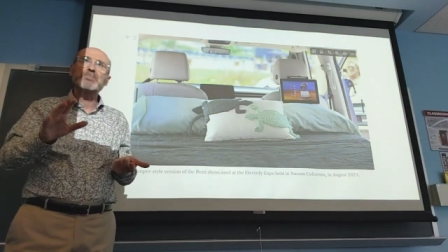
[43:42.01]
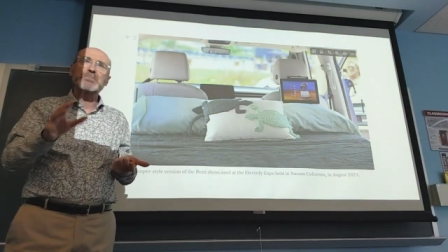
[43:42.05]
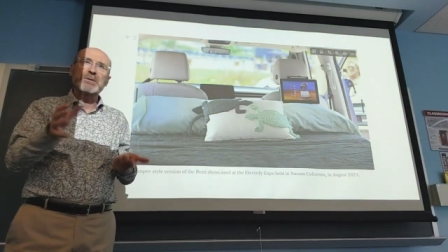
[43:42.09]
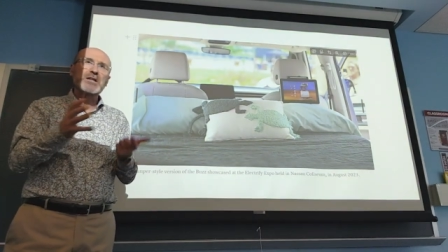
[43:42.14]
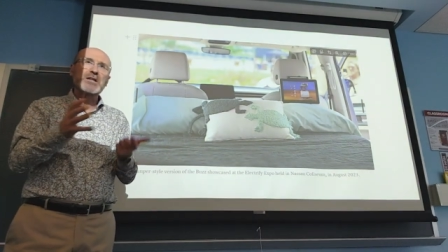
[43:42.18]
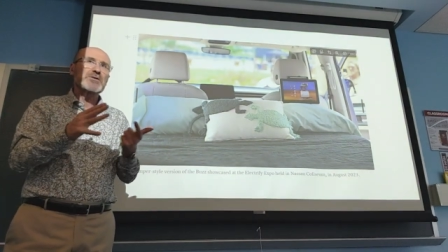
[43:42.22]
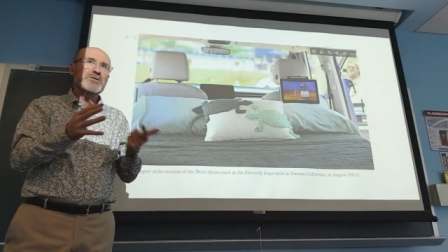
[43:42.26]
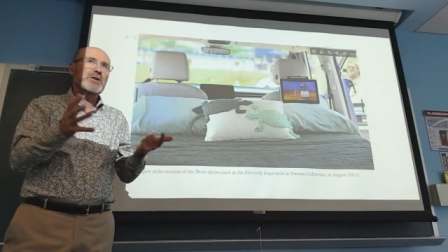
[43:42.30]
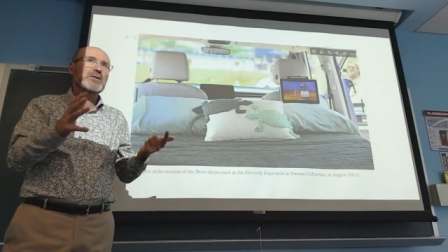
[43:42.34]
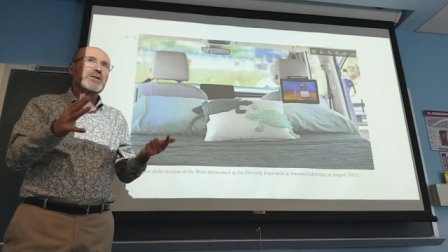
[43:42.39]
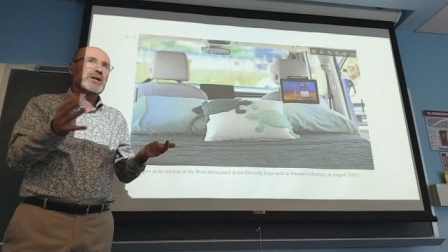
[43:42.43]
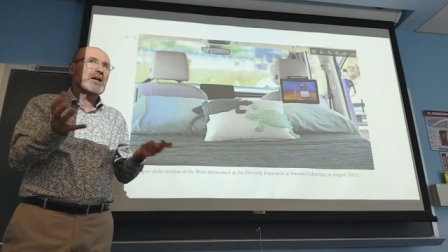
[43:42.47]

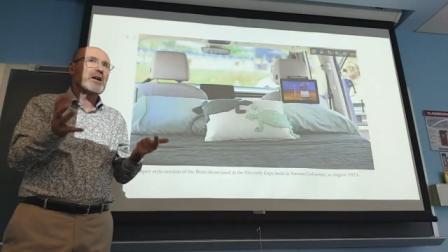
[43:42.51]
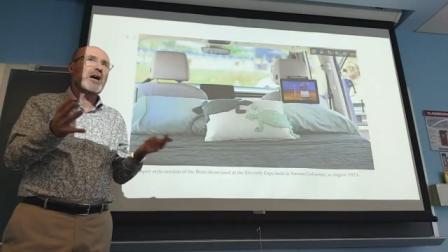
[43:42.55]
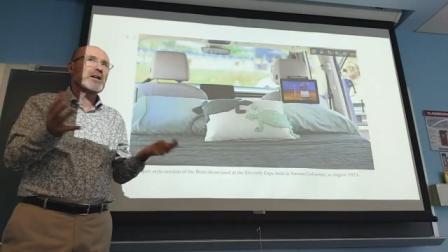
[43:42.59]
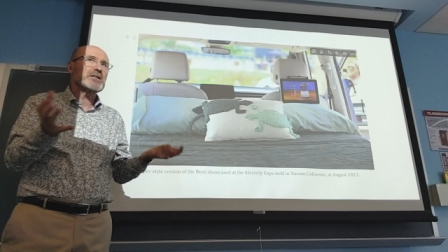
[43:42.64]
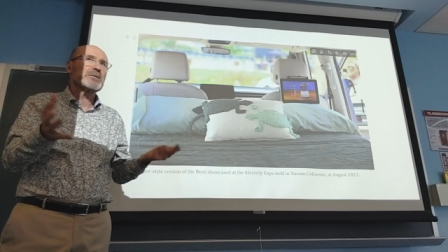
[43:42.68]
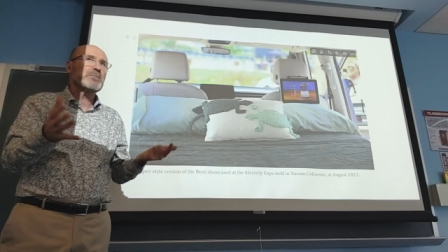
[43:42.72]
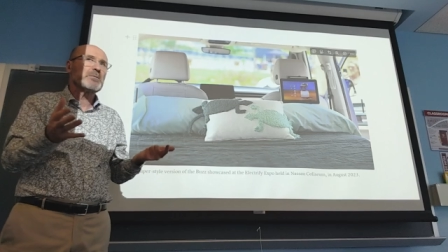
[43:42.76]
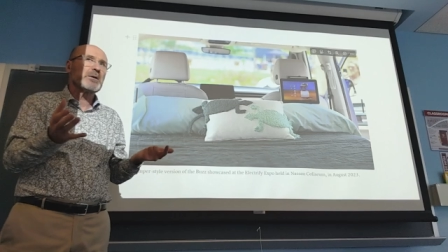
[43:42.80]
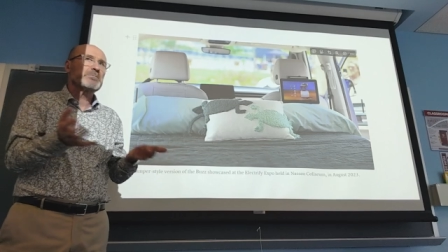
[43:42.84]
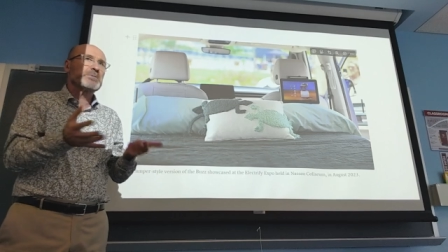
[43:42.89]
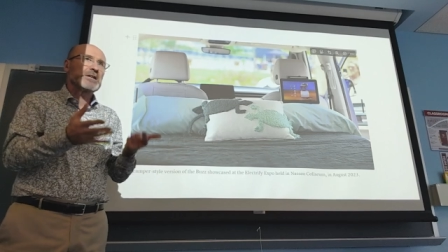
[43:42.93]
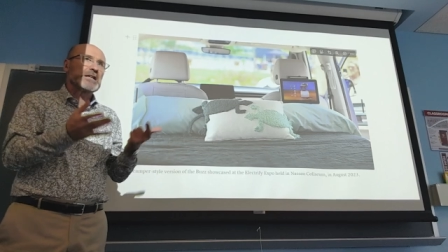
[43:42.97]
Because on an
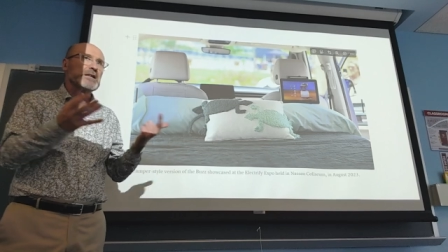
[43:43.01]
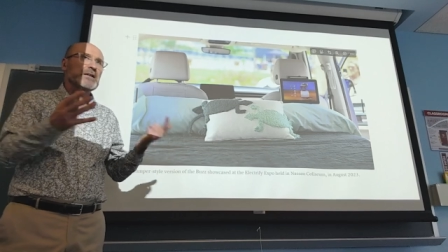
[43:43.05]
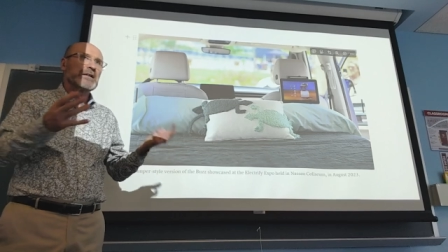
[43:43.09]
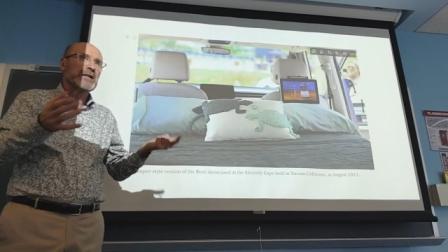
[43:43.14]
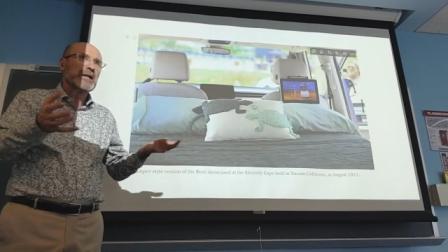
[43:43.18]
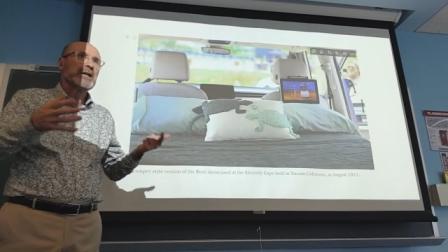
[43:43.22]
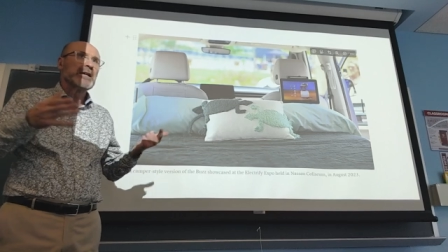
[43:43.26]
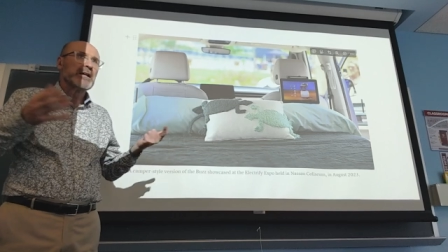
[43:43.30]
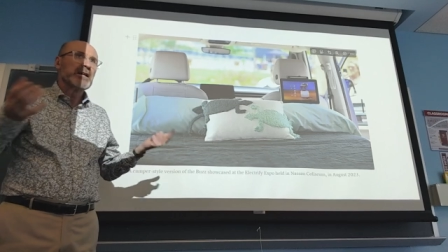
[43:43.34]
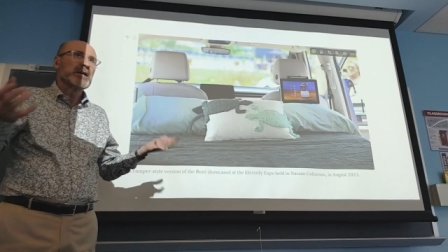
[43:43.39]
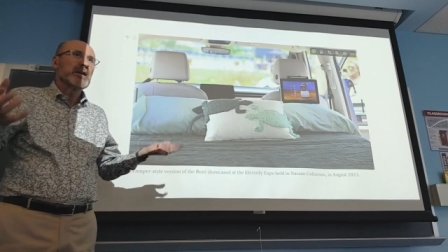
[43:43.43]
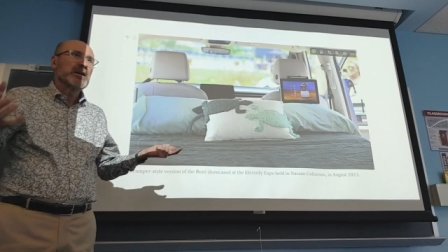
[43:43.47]
automobile,
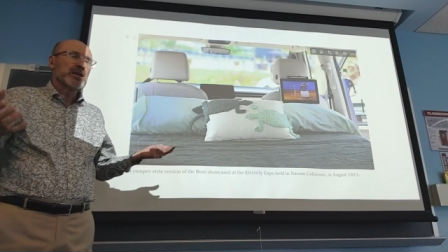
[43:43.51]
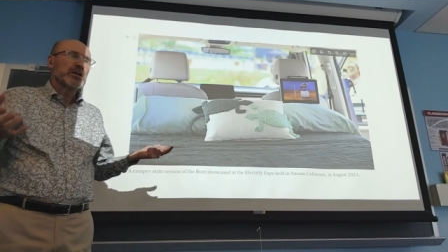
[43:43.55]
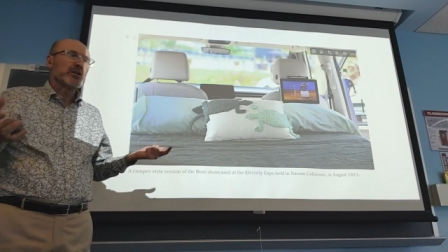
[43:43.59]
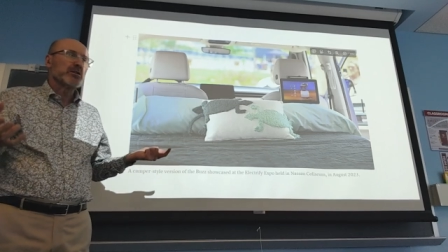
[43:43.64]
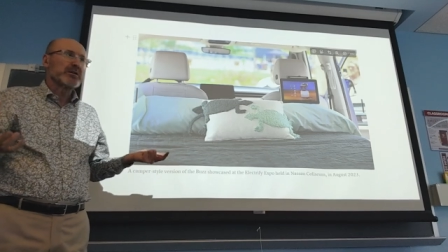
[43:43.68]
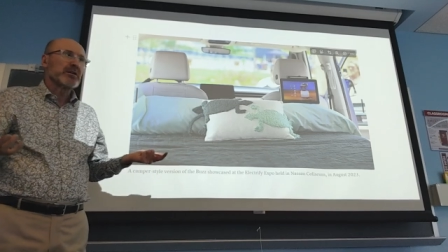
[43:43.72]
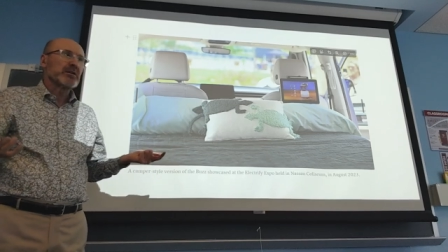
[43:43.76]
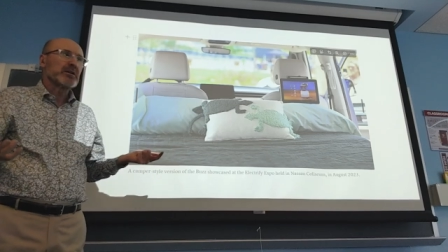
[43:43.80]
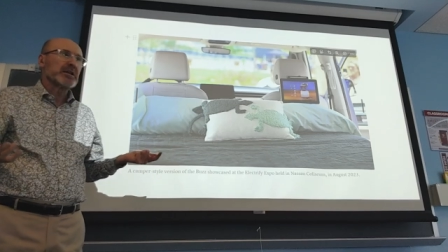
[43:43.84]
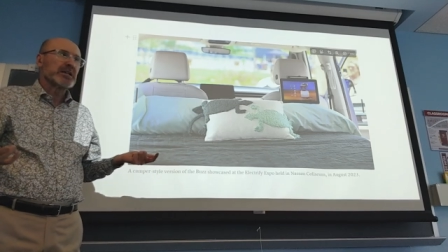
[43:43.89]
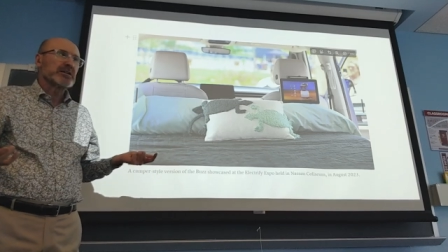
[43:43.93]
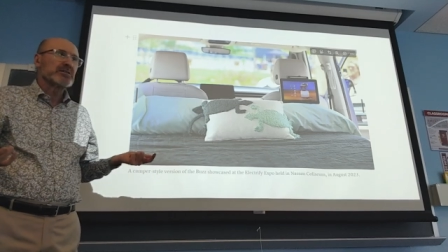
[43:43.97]
you
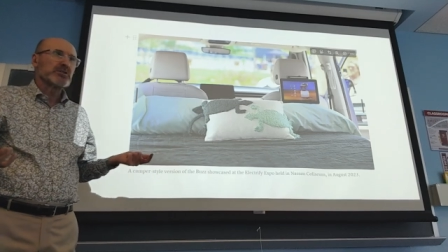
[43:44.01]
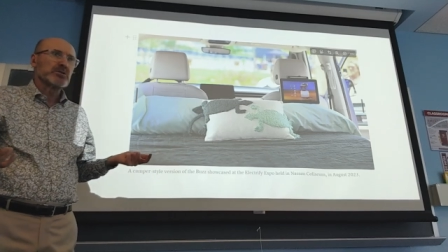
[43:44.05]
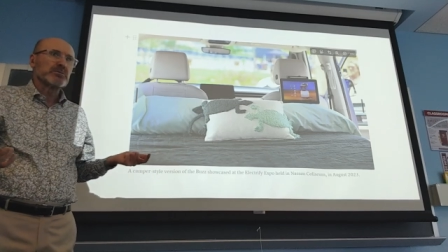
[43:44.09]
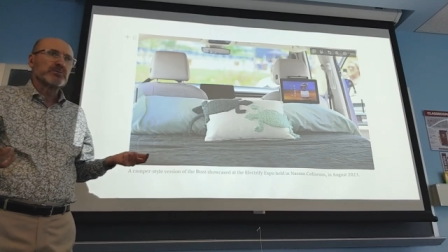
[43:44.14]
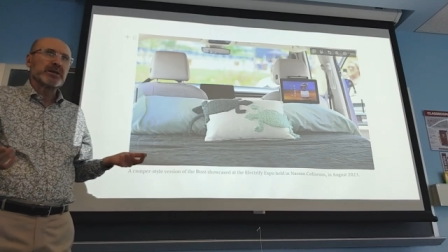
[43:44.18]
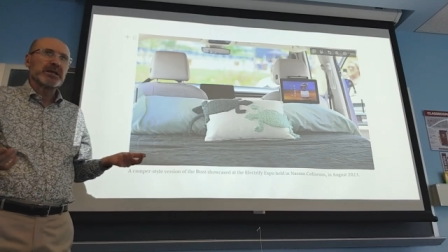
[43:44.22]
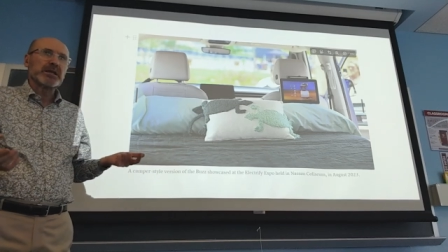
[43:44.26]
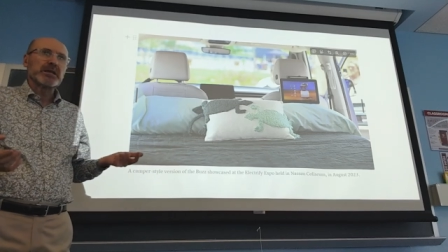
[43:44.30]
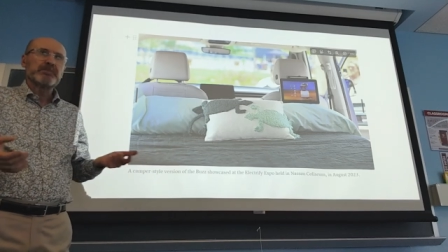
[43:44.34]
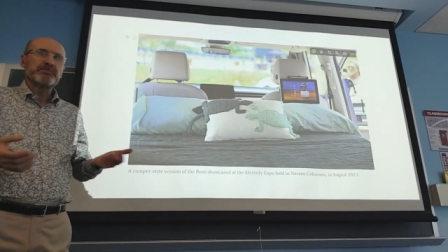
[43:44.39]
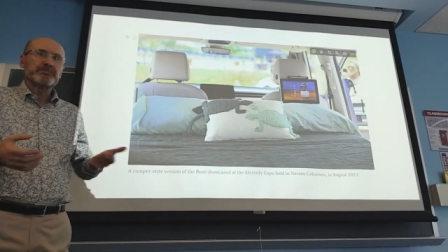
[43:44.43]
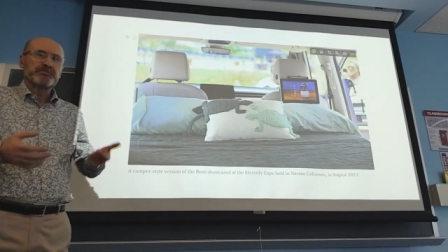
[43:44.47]
don't need to
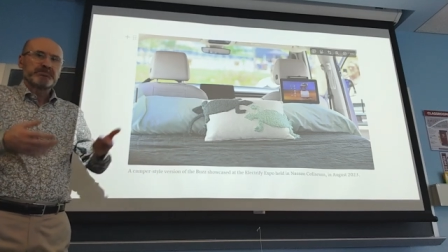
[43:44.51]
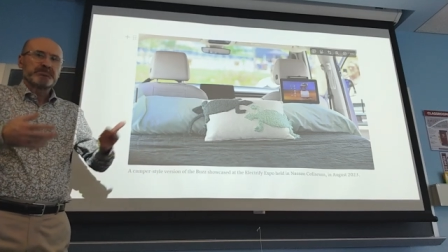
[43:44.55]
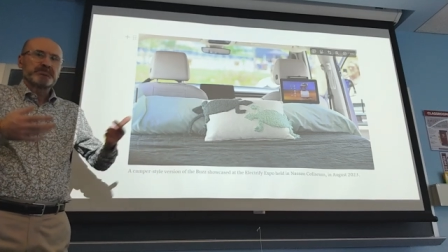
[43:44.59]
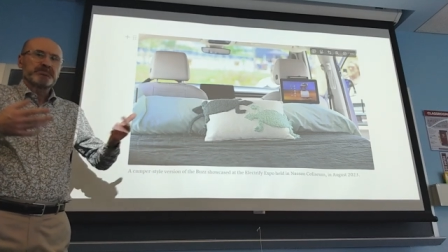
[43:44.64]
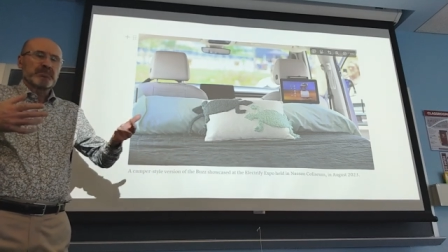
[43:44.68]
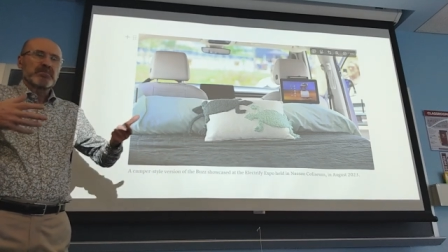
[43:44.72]
be